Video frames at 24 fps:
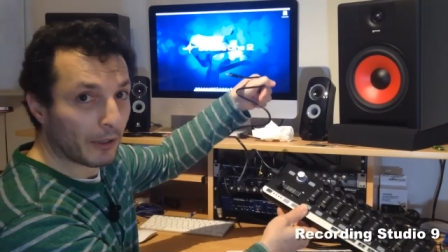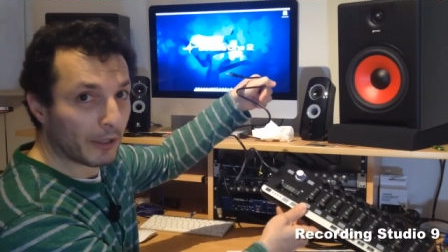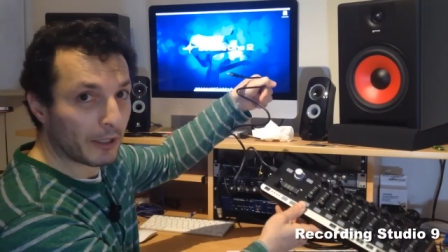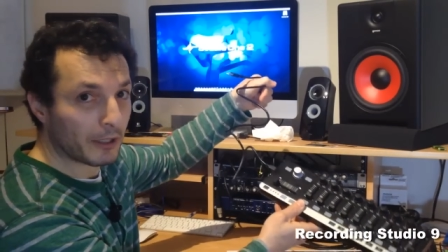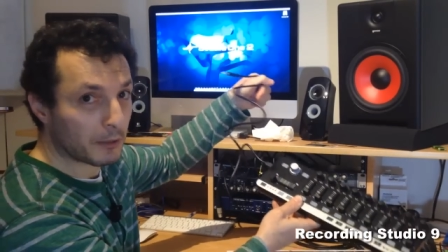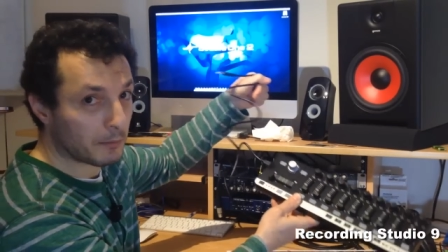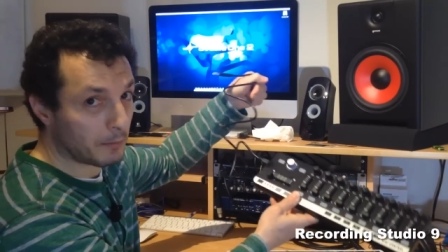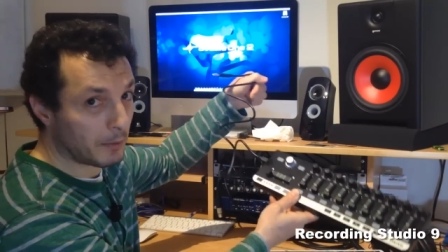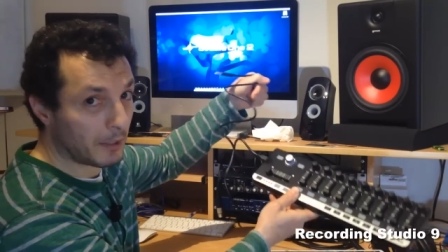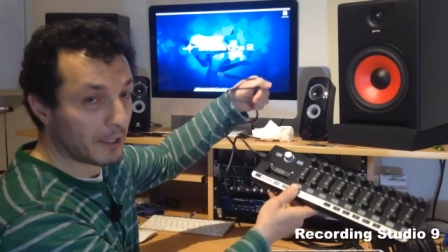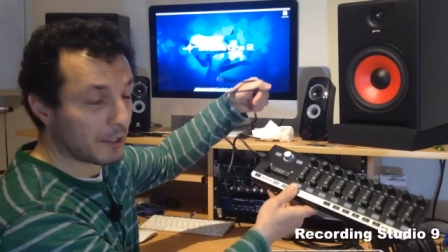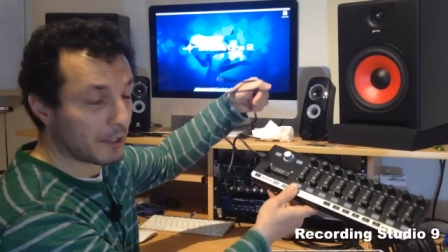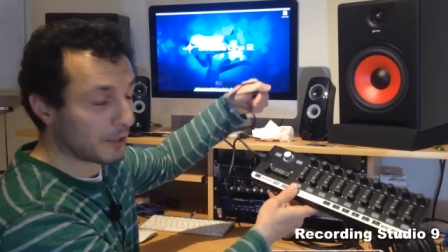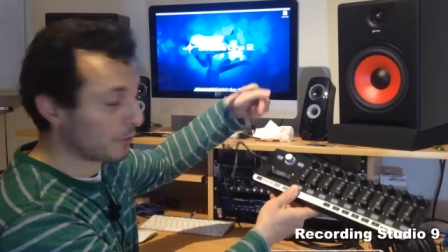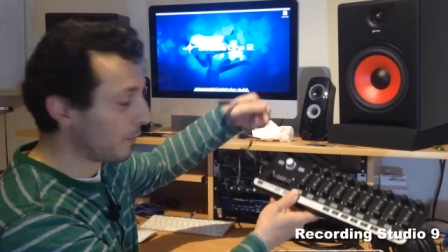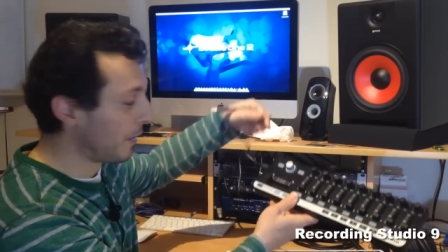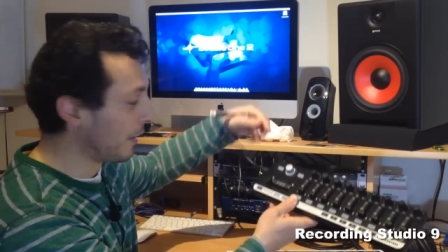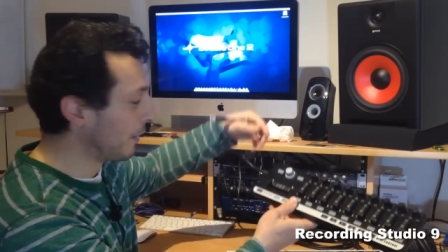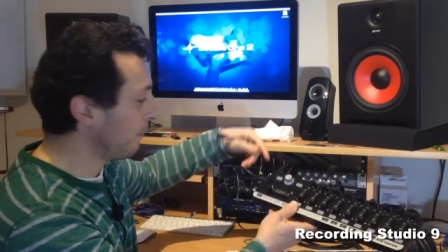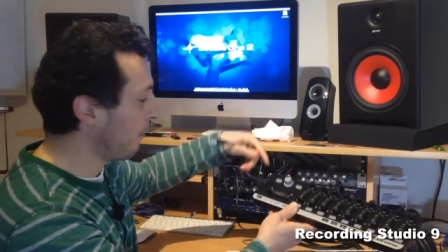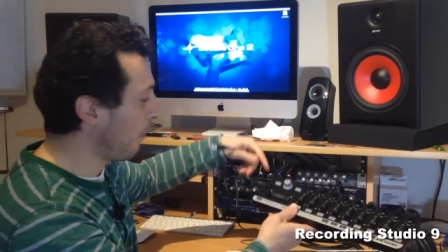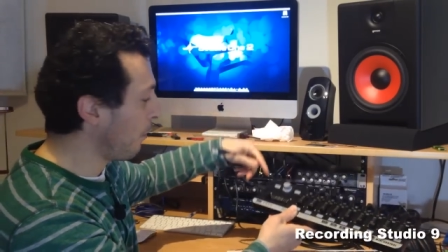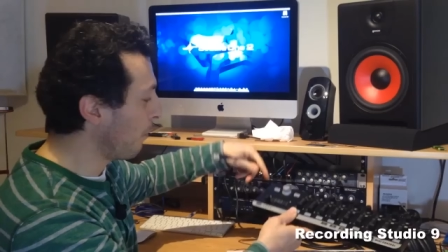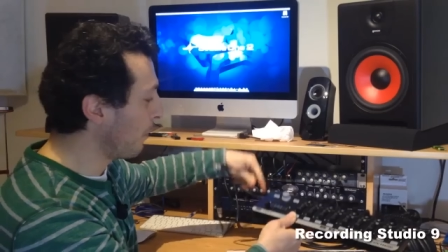It's pretty
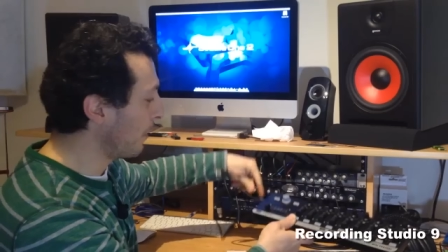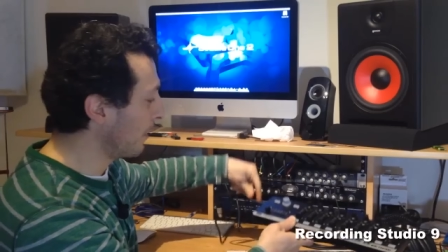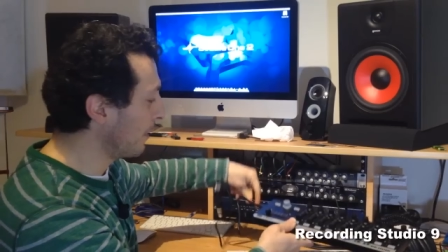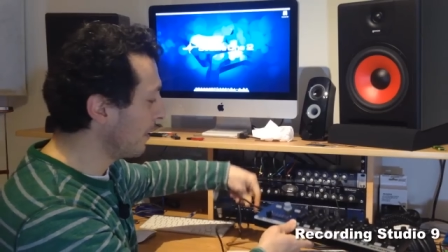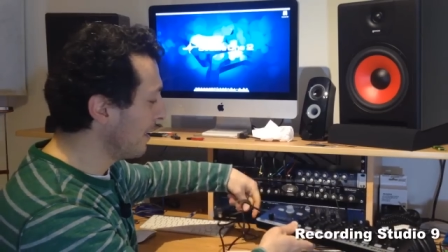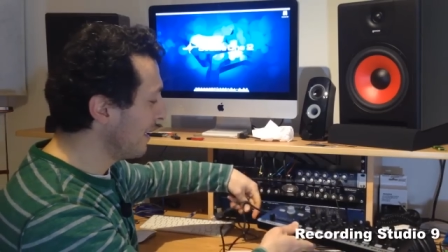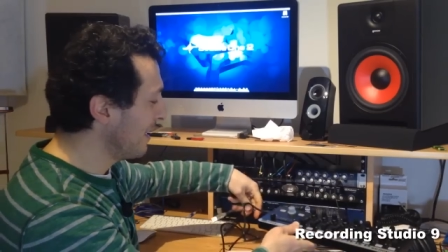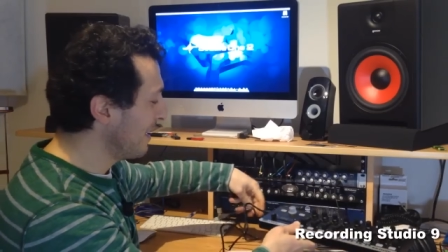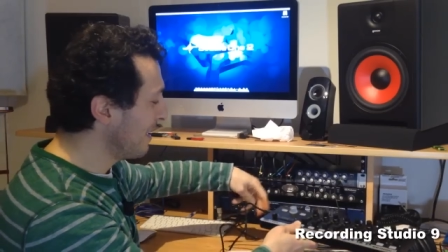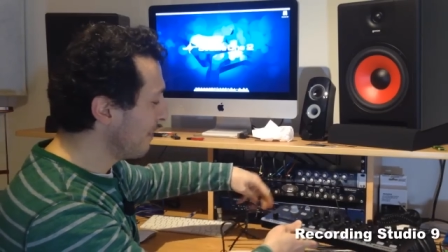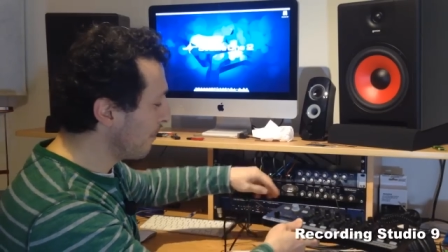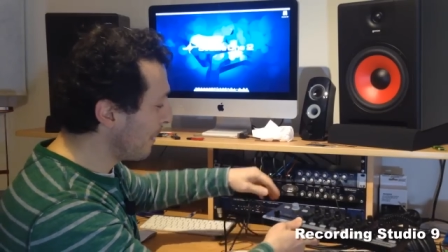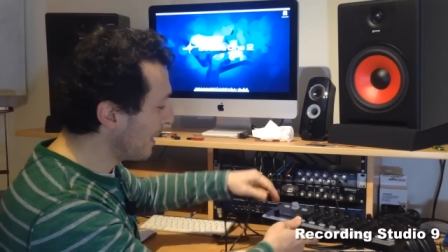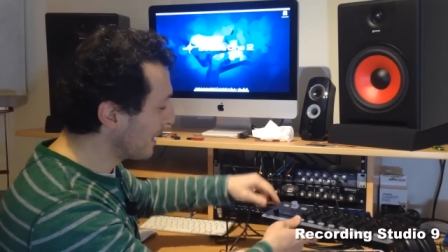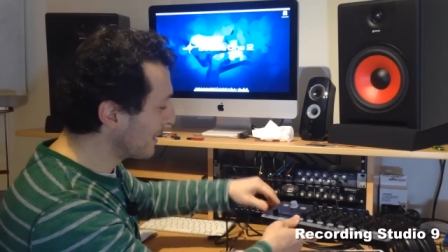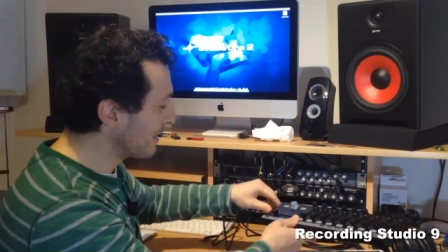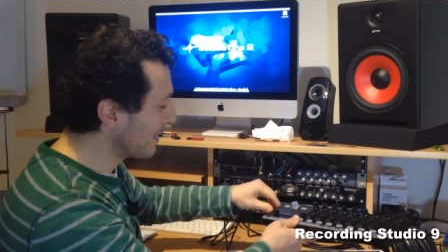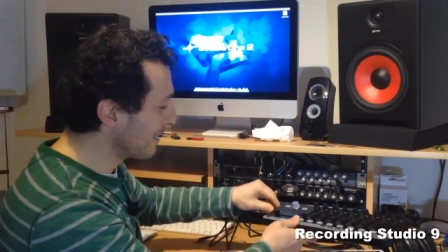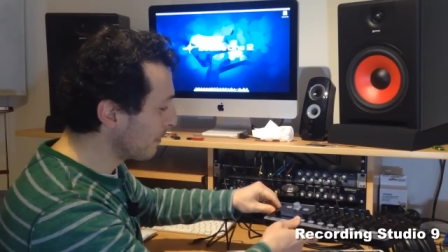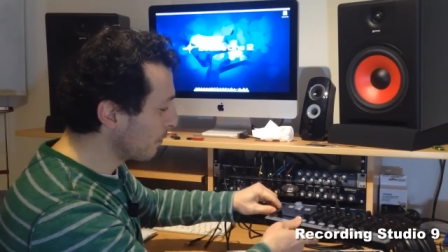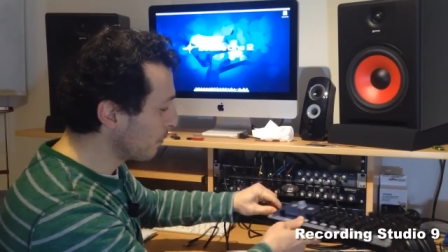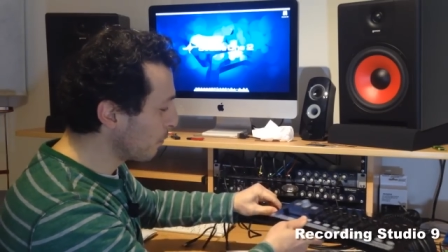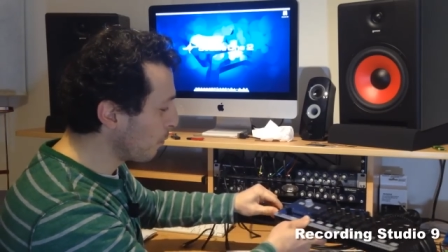straightforward, but